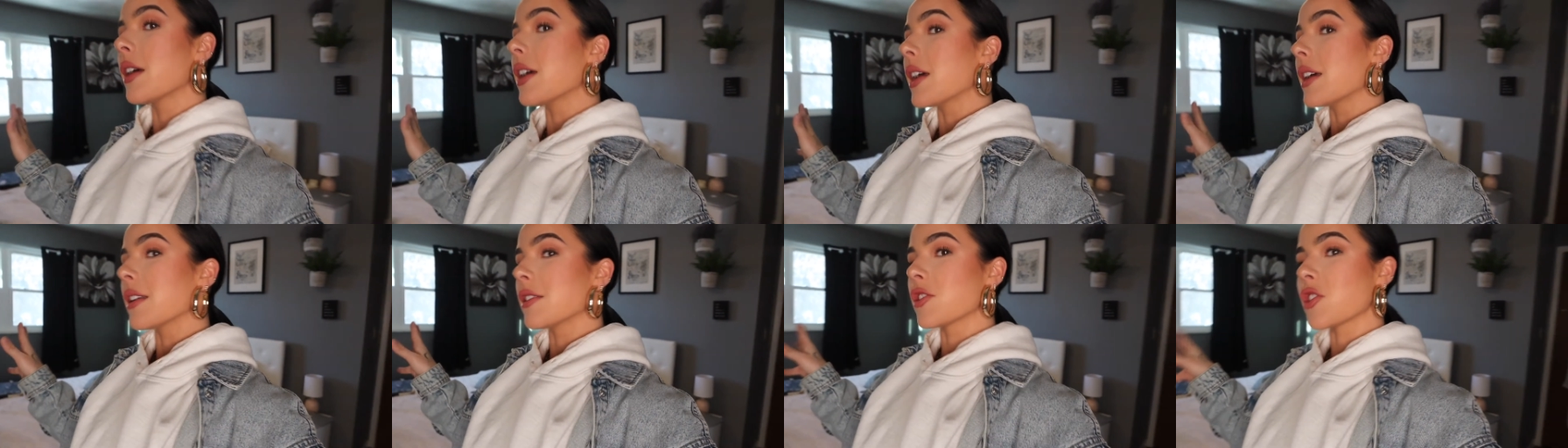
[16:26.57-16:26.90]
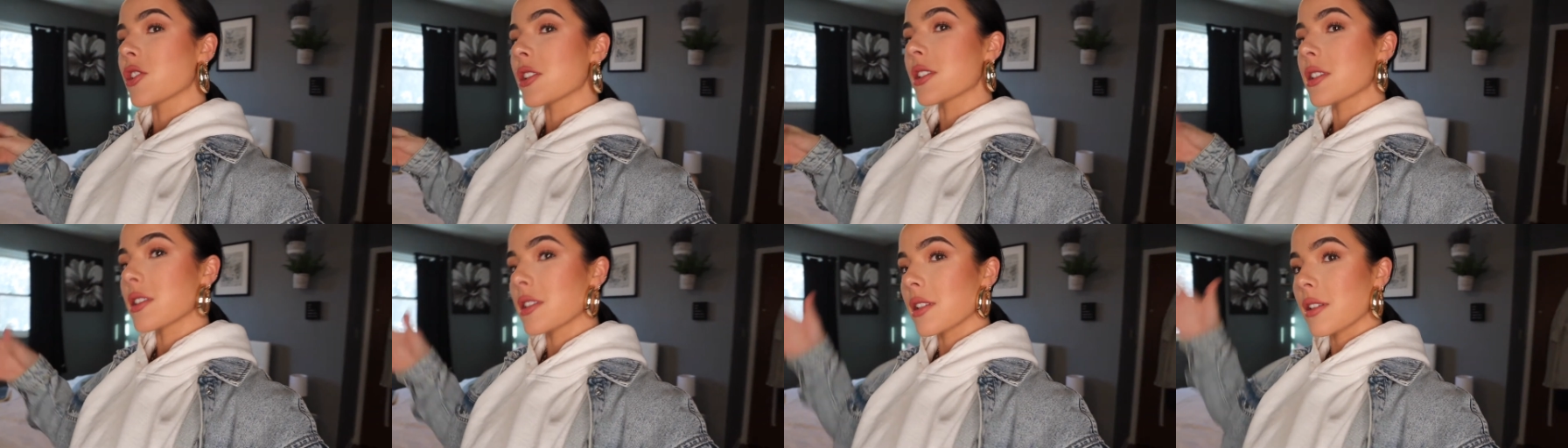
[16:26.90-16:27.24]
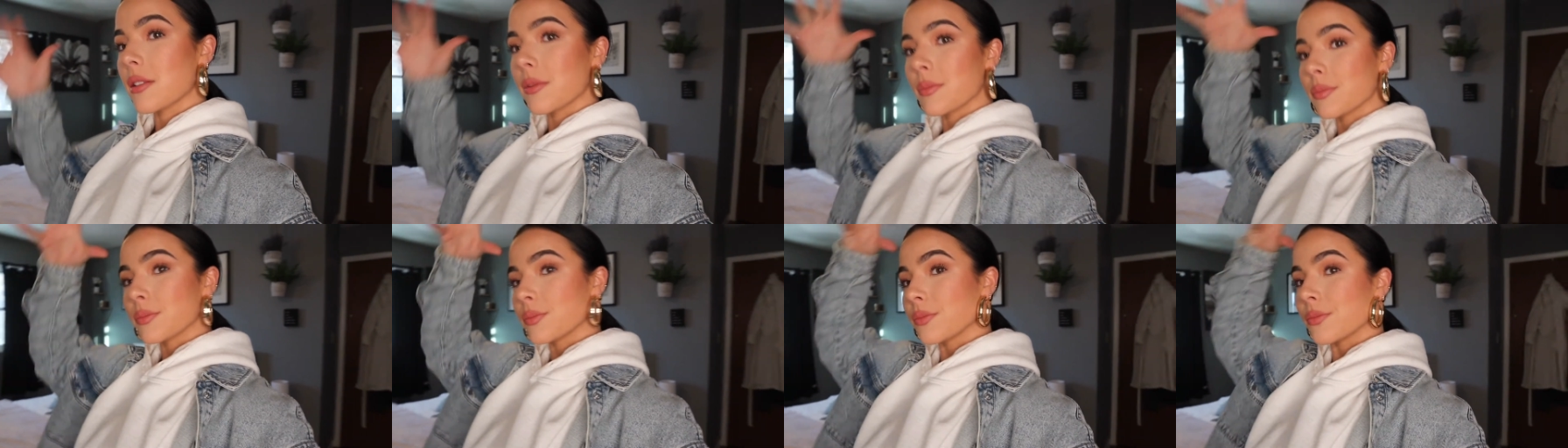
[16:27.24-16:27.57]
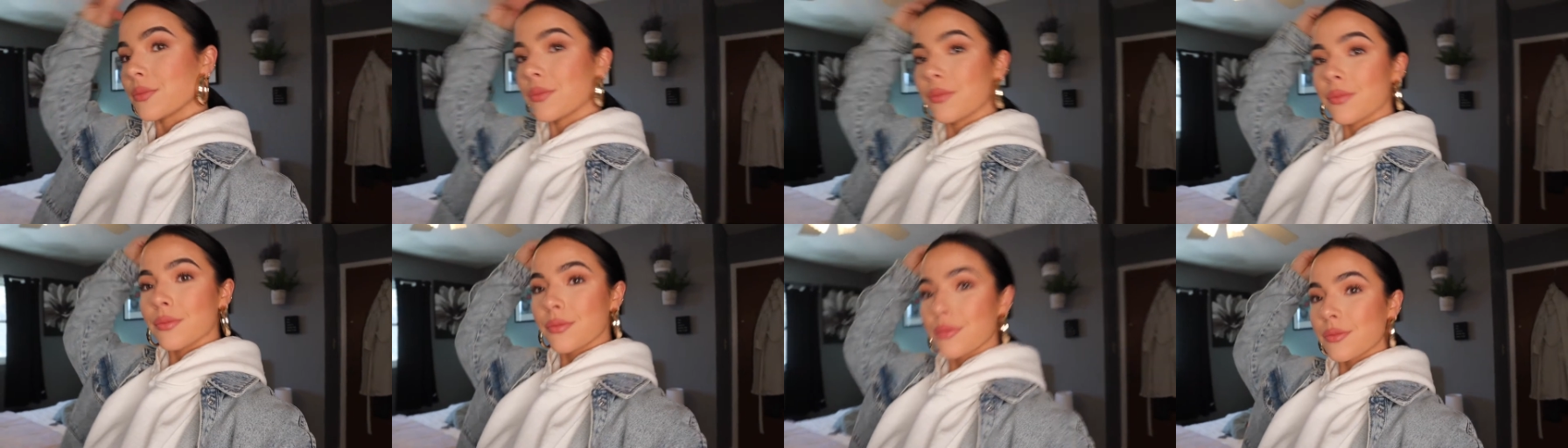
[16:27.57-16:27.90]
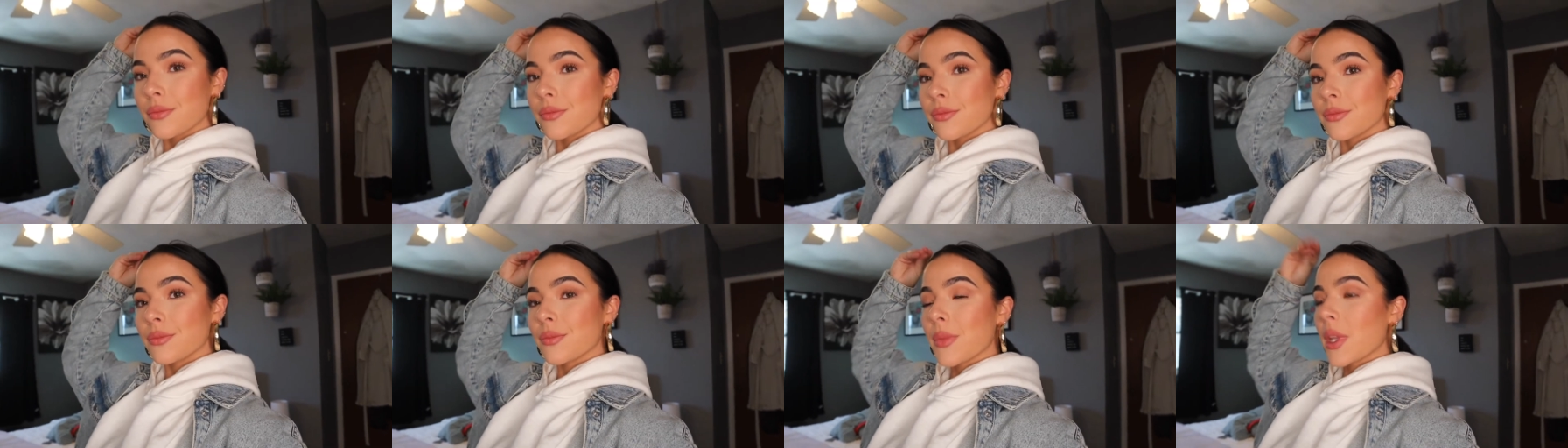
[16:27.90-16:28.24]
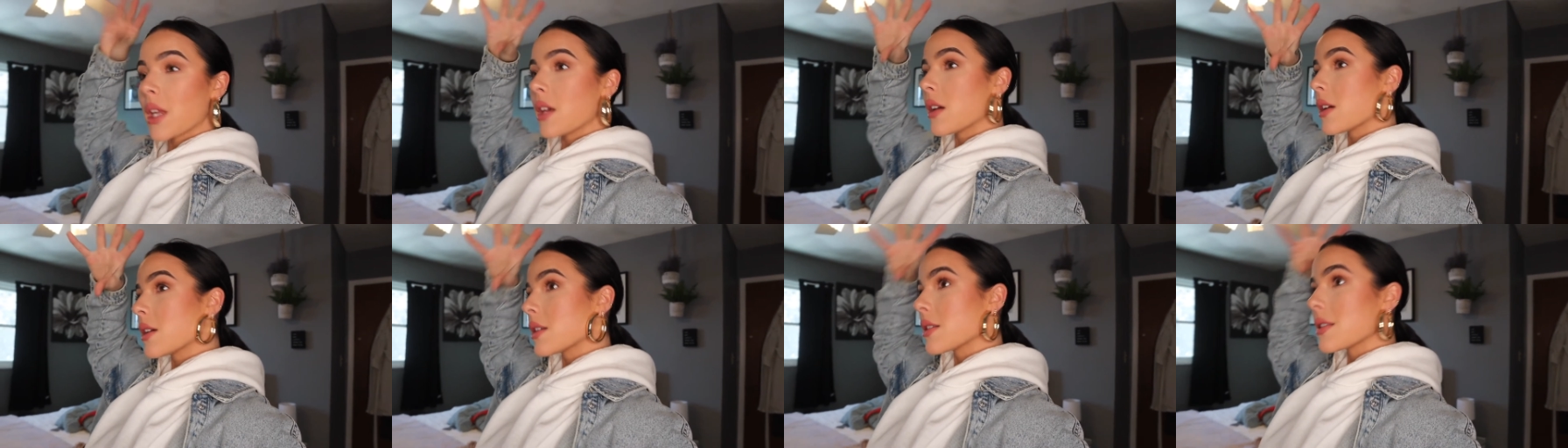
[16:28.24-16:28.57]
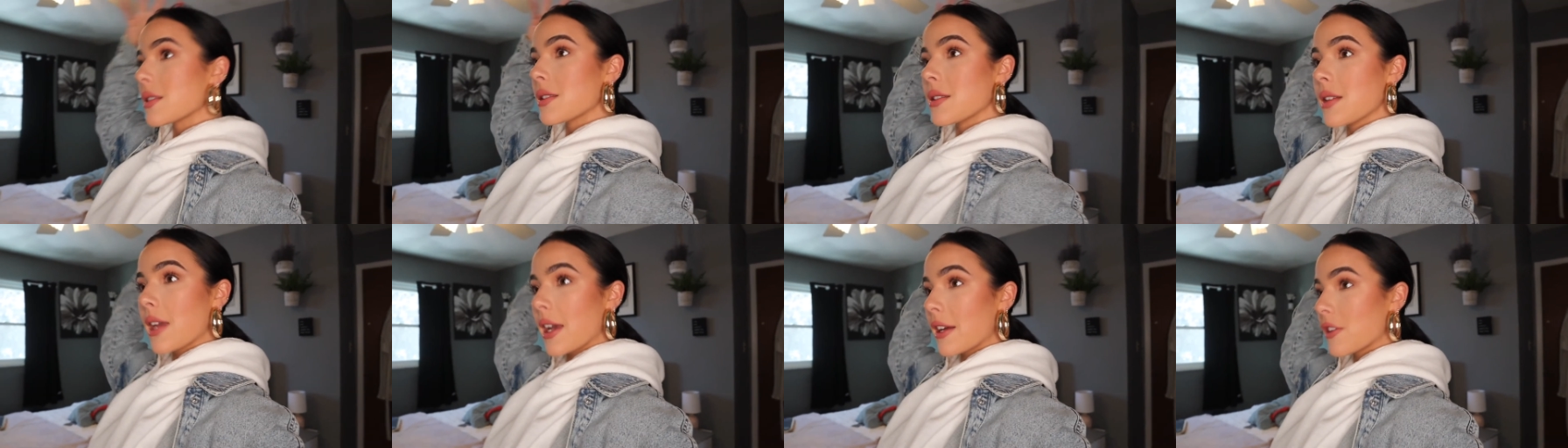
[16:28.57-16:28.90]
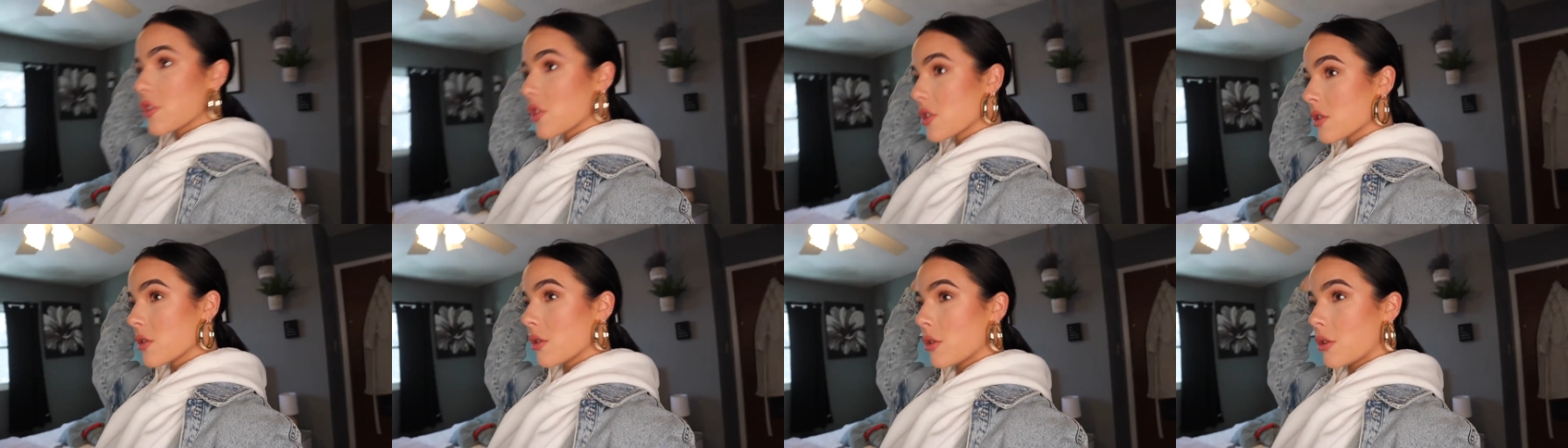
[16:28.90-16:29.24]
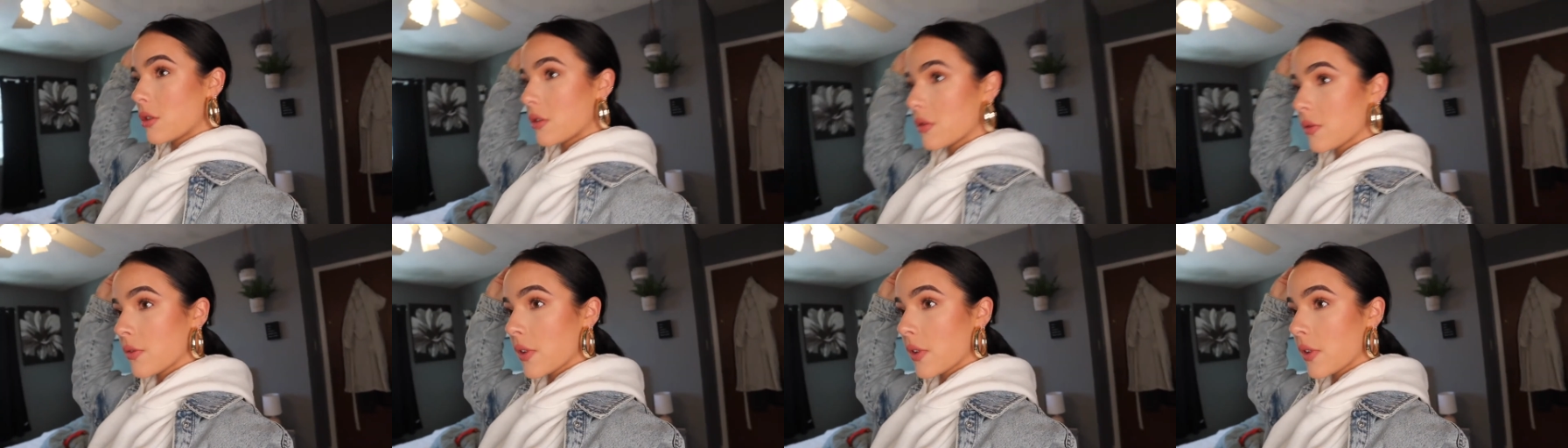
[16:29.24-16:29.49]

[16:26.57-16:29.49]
It just snatches the whole